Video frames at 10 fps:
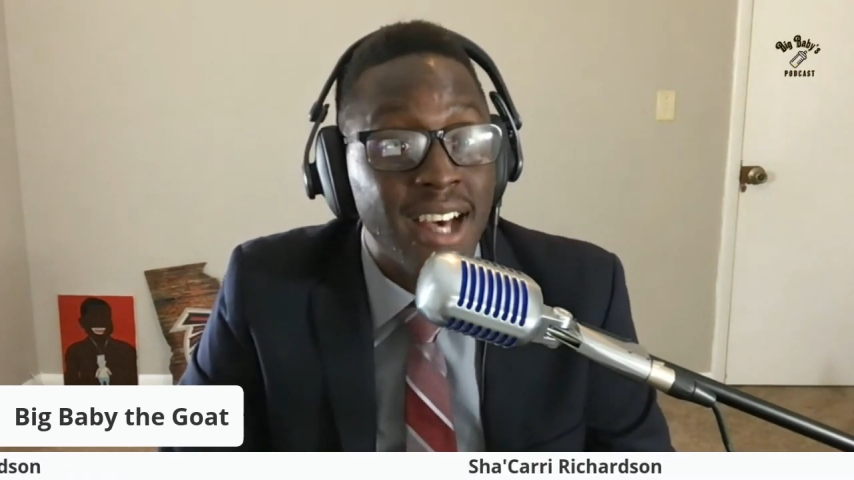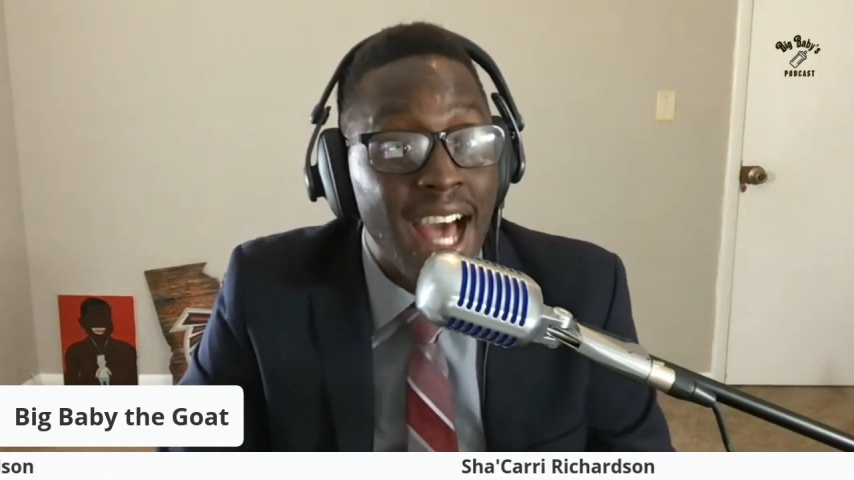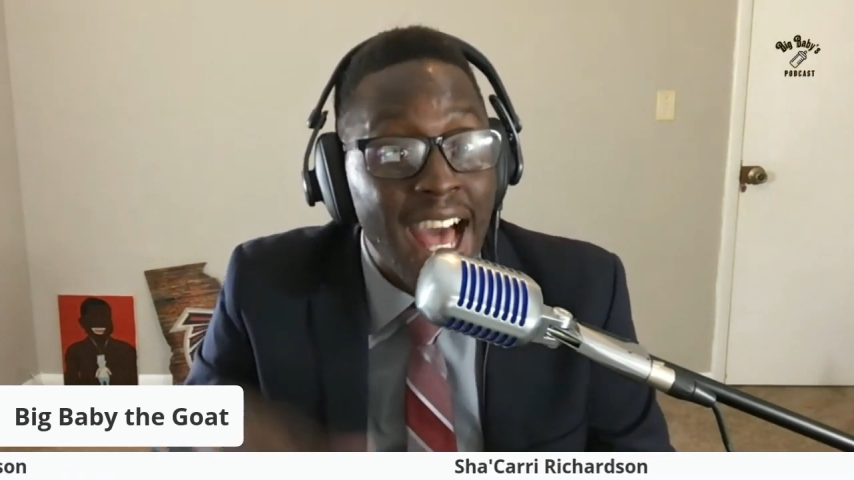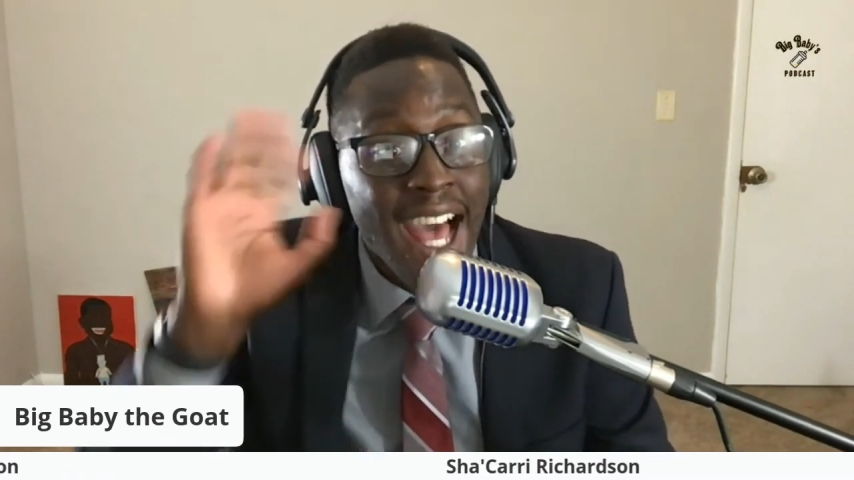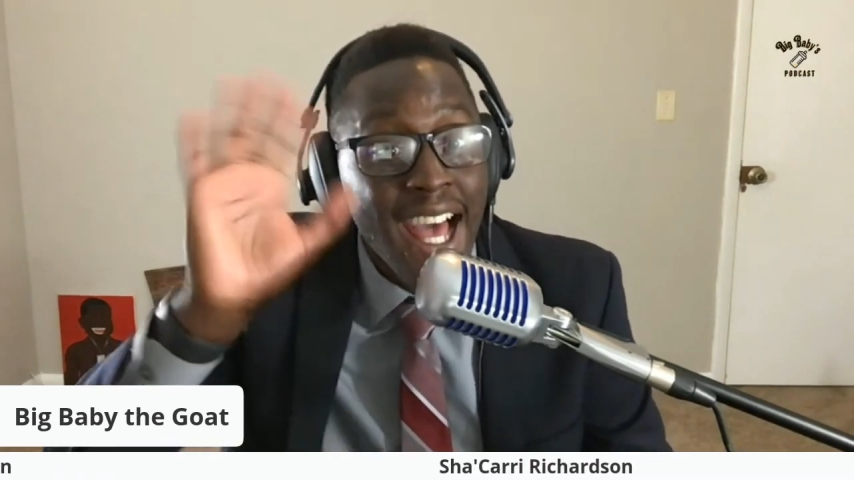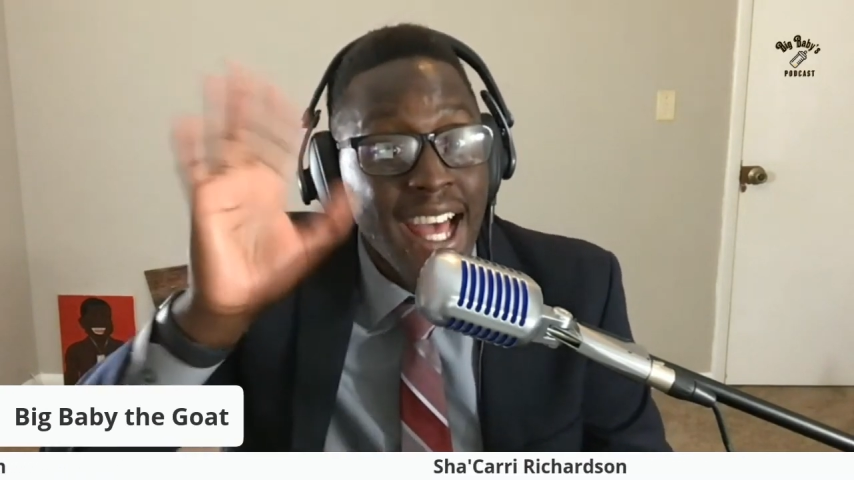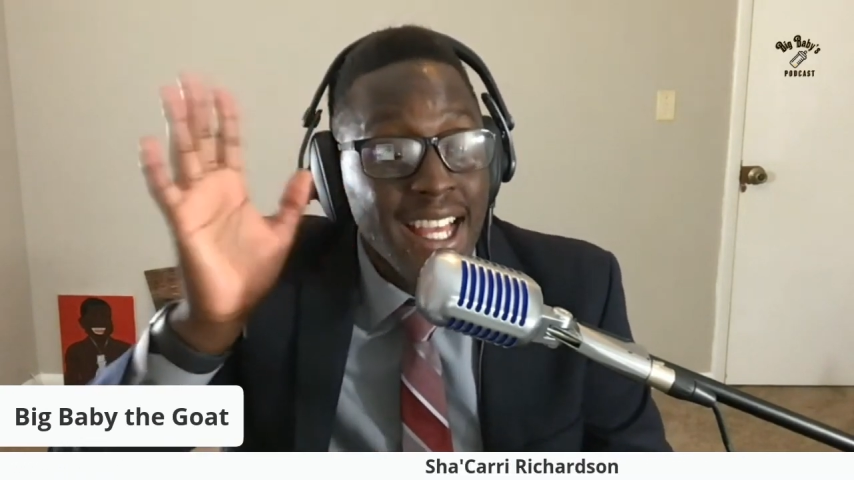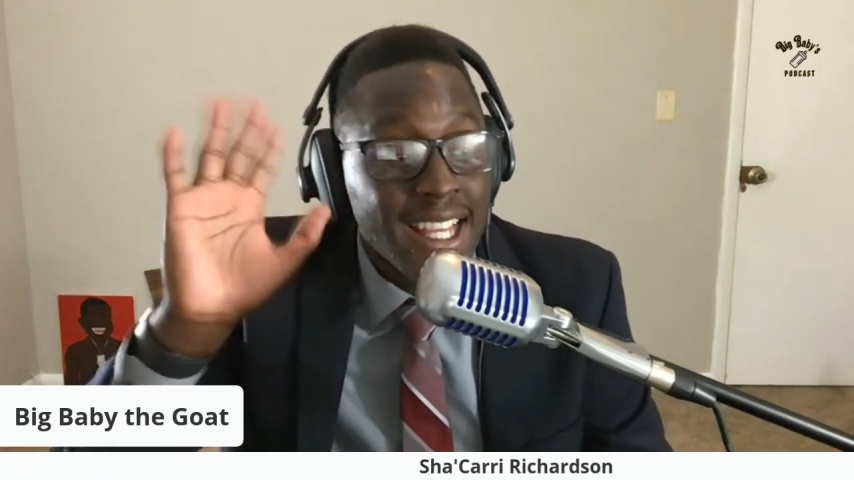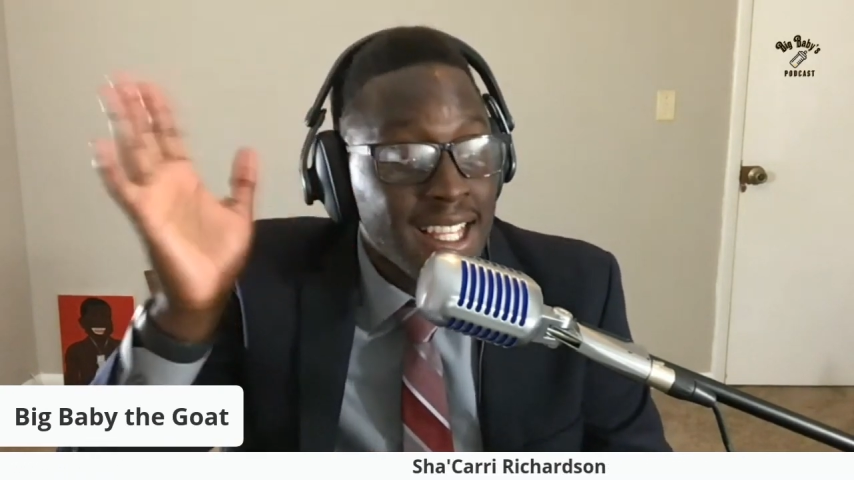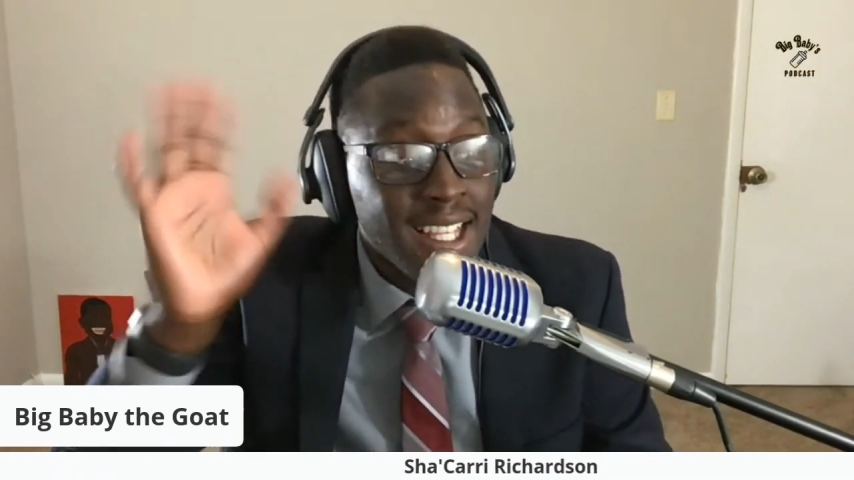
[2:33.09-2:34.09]
high,
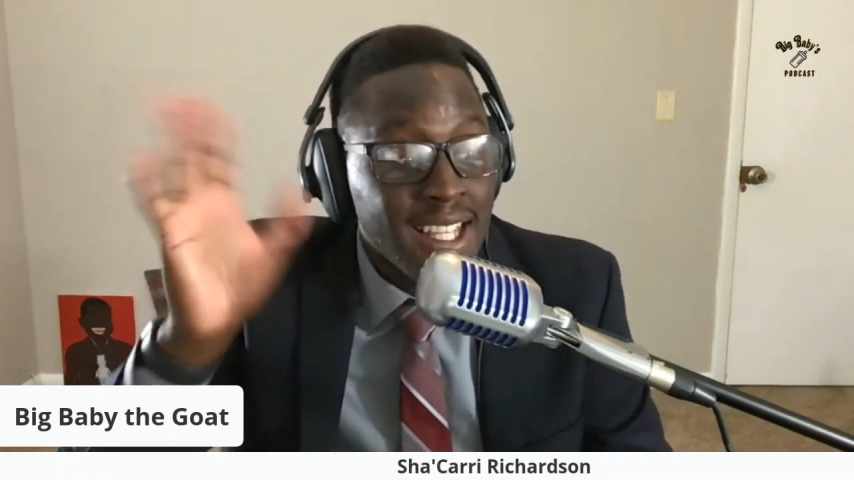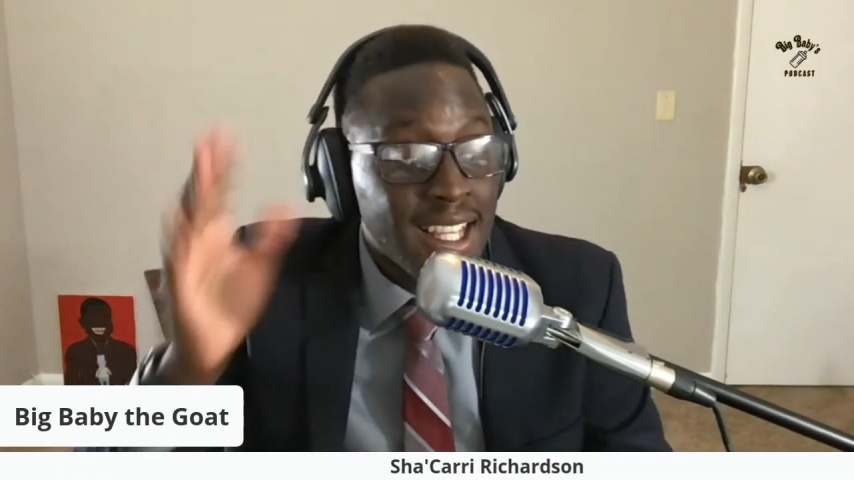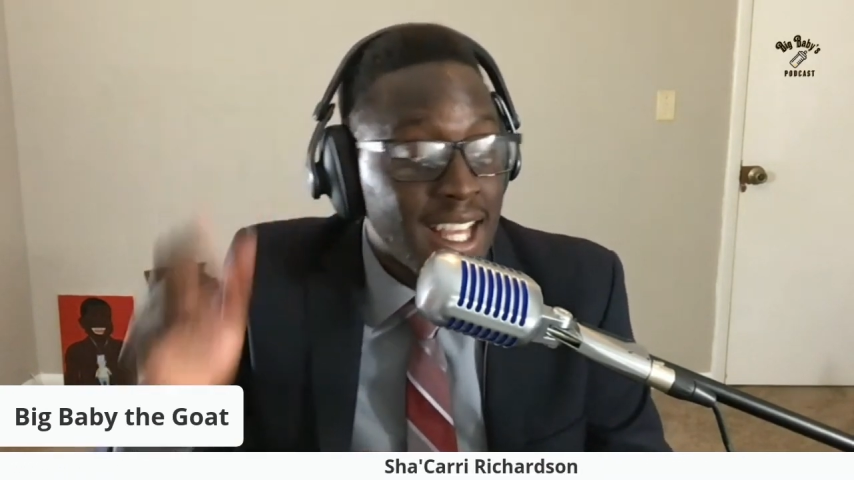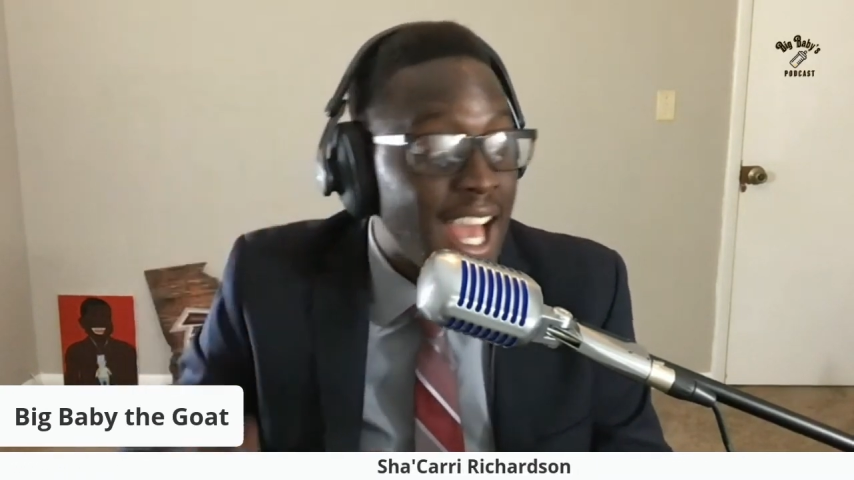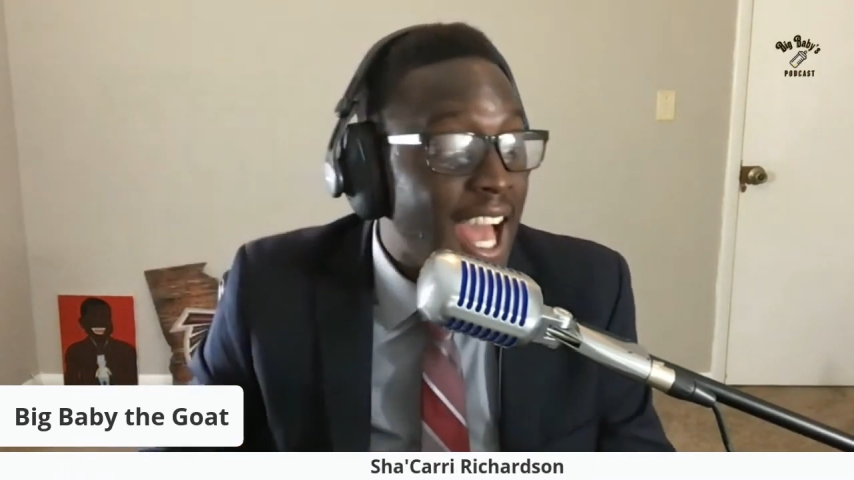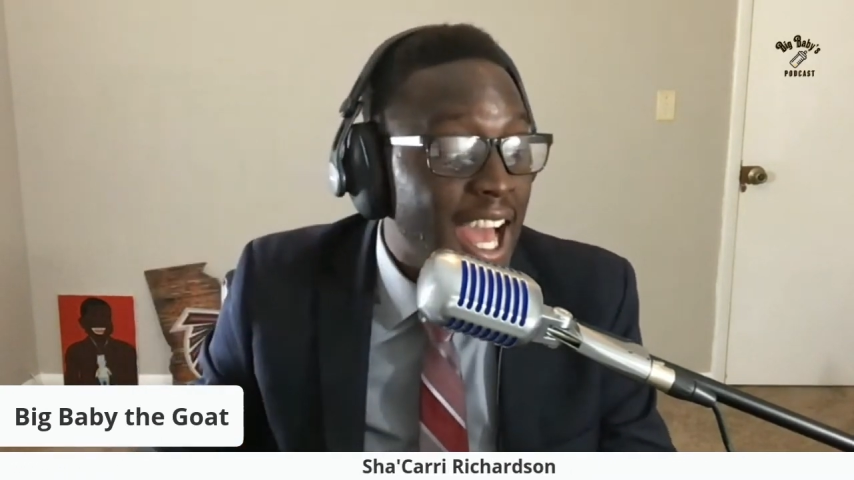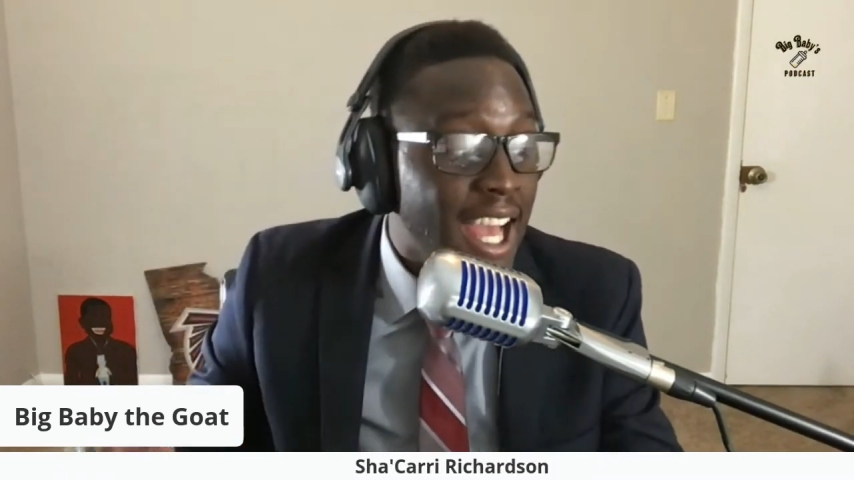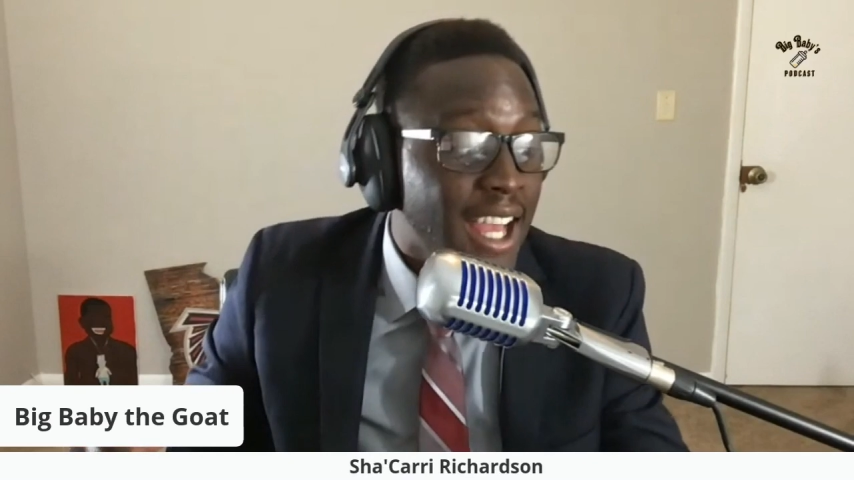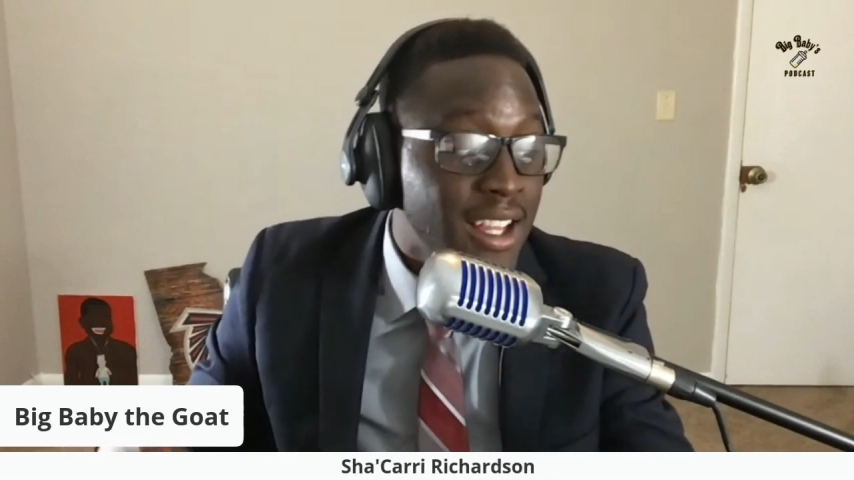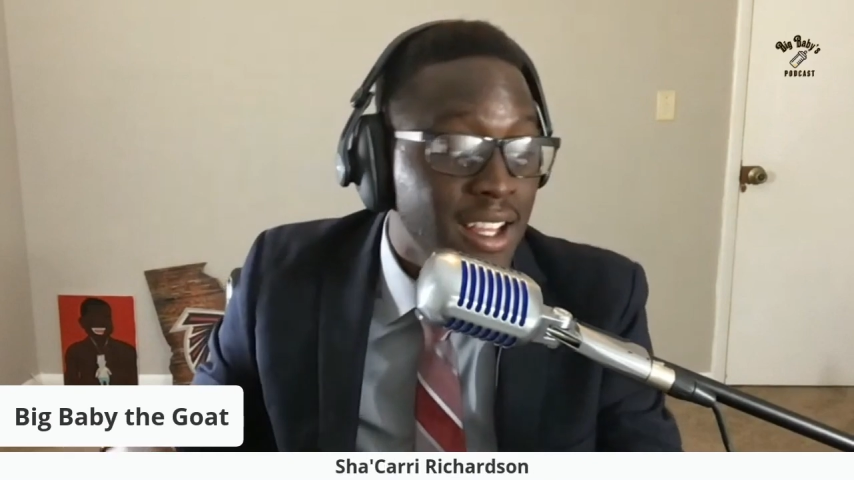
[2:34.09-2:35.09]
high.